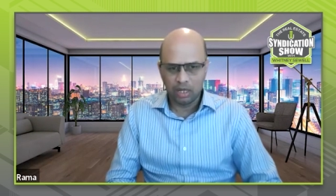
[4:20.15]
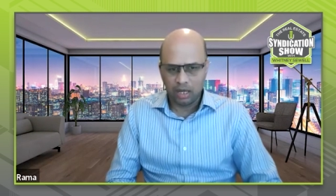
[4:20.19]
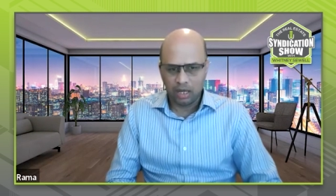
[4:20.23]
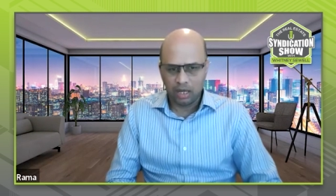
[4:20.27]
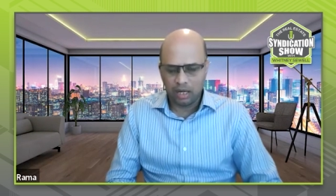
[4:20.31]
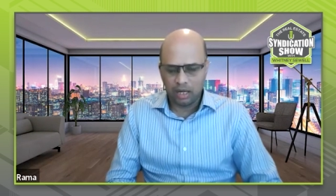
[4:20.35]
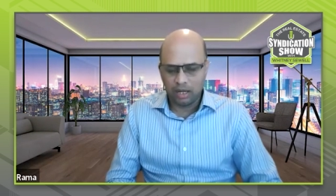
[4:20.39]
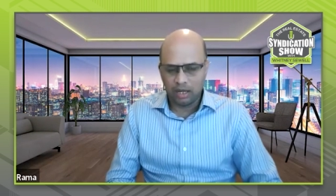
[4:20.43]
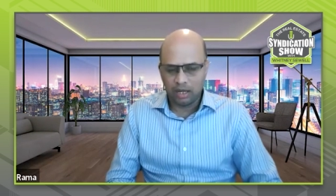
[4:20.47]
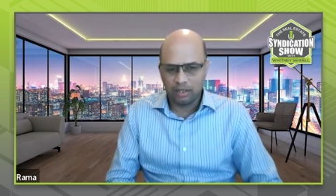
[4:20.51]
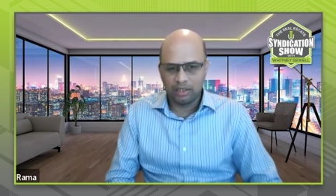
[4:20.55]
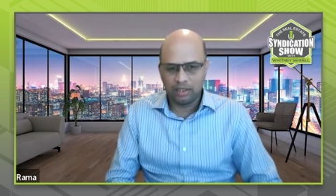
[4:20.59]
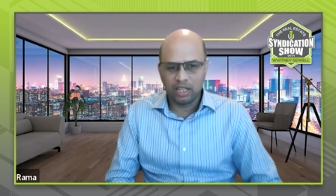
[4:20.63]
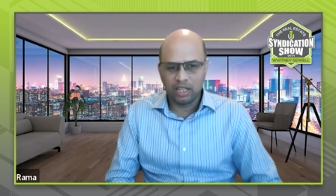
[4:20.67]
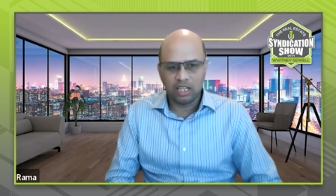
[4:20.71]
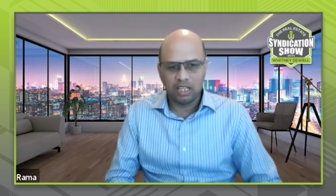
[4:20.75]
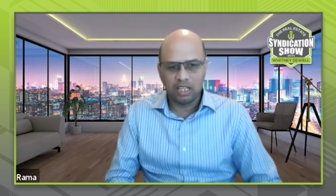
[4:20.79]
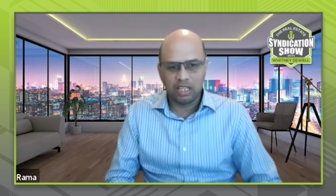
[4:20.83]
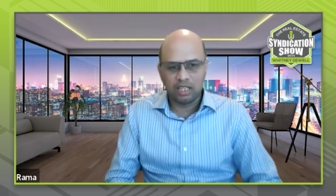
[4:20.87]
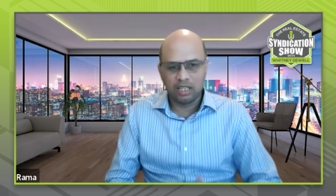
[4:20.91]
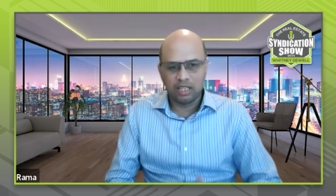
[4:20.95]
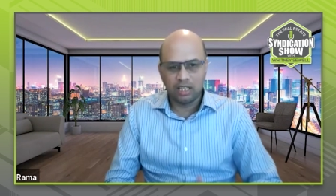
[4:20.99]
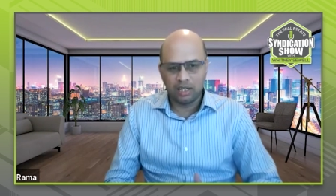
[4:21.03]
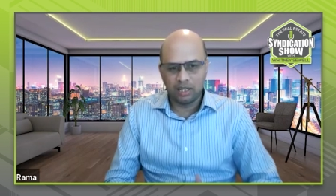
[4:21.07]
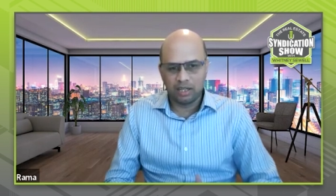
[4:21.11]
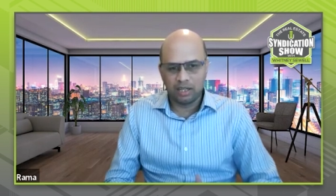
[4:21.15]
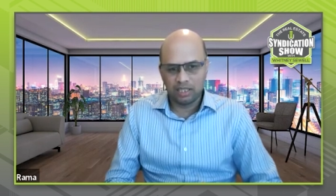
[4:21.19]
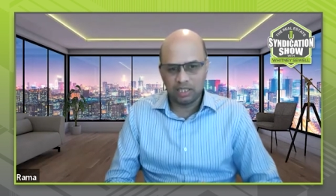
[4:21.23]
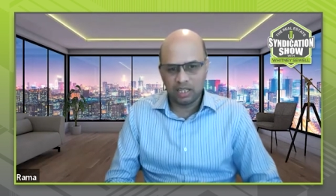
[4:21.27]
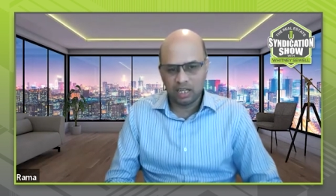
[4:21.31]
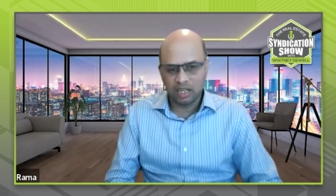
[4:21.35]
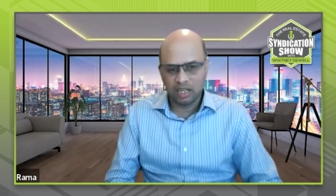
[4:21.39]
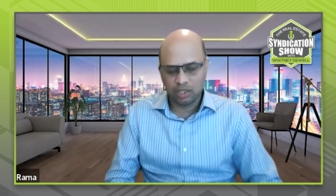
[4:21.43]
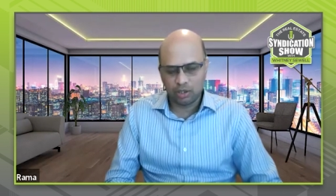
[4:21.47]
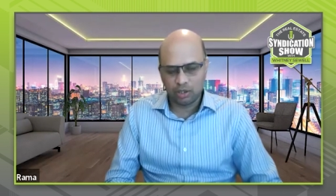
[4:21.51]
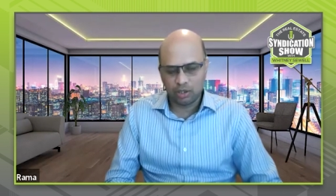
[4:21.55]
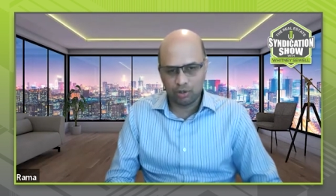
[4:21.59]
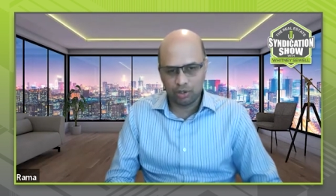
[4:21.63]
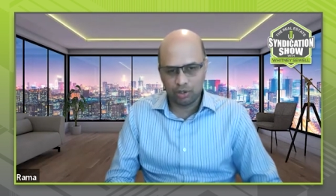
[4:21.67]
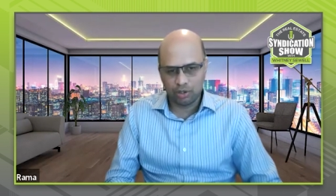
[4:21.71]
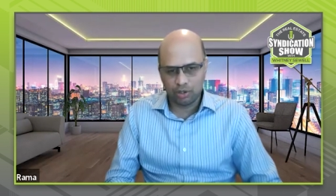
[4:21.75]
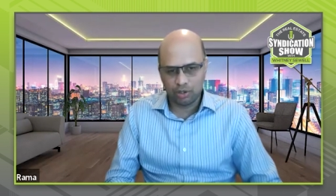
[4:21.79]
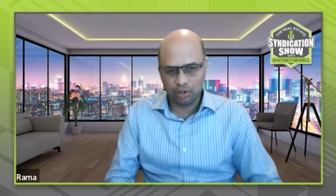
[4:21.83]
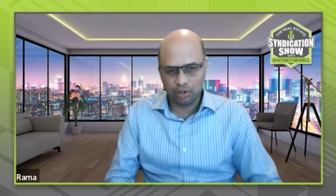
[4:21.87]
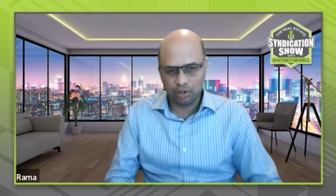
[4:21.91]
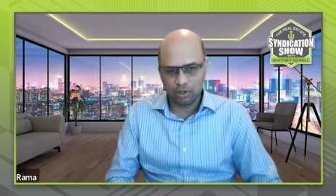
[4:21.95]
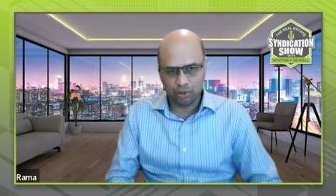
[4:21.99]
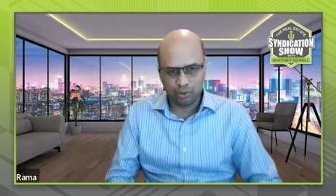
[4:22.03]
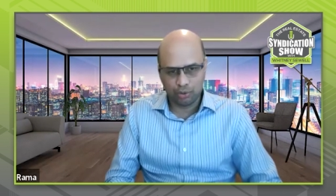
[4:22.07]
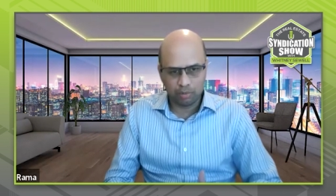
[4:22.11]
And that's the reason I switched
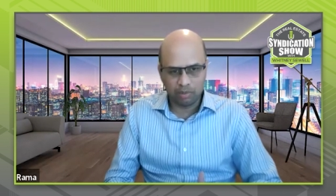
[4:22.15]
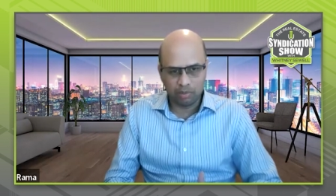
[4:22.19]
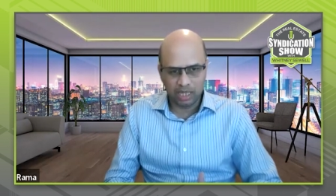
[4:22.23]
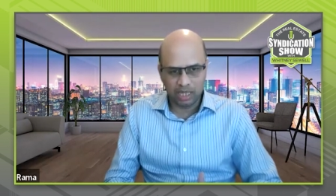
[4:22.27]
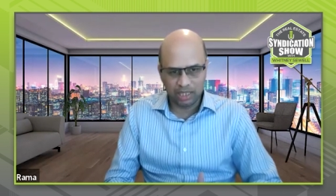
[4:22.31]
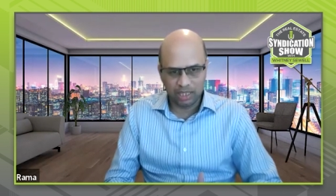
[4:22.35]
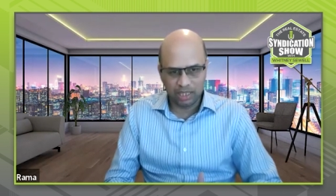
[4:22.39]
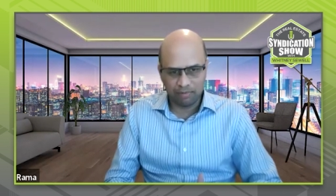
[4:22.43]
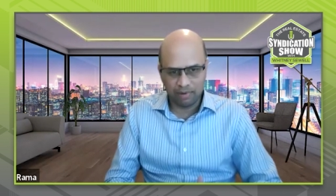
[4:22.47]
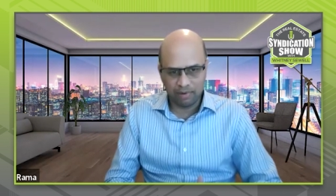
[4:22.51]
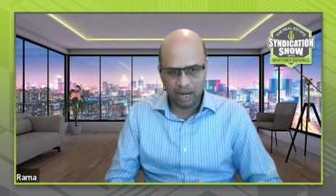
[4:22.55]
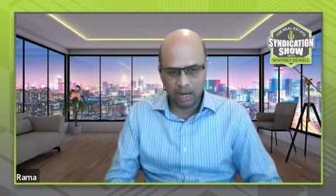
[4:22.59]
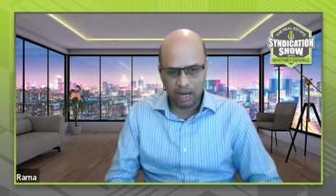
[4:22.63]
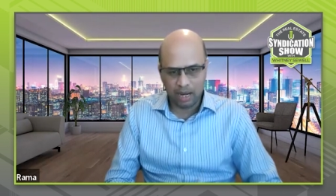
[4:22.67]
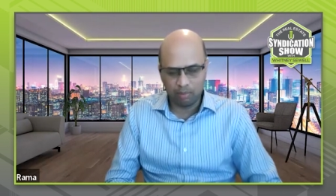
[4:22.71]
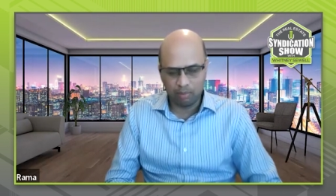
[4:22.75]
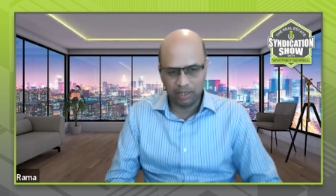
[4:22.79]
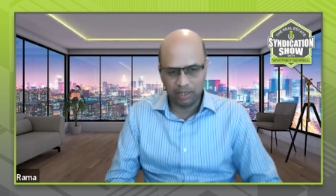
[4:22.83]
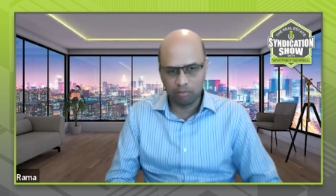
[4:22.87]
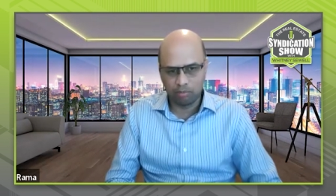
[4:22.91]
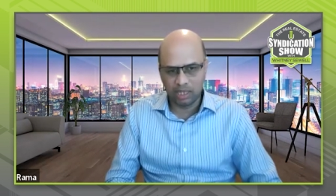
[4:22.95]
towards multifamily.